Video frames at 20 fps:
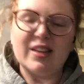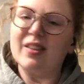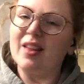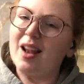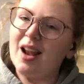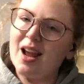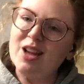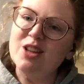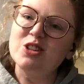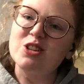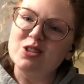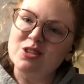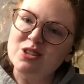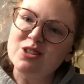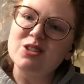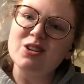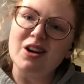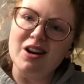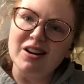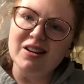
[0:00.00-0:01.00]
that I should
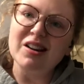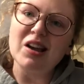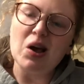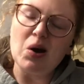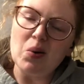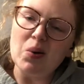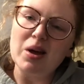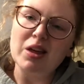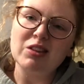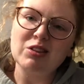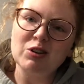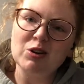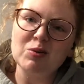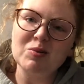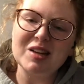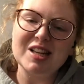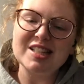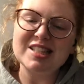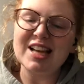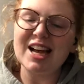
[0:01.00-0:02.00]
start going through,
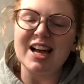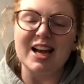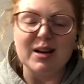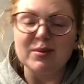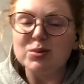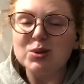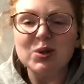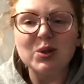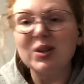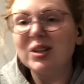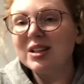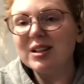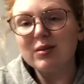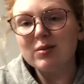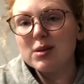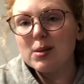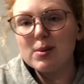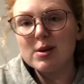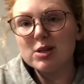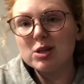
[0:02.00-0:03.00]
because I absolutely love
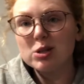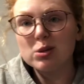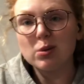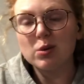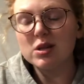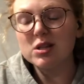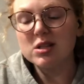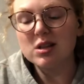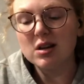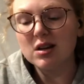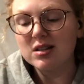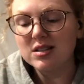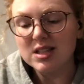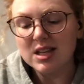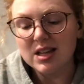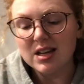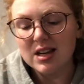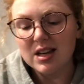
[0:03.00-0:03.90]
Dimension 20's content,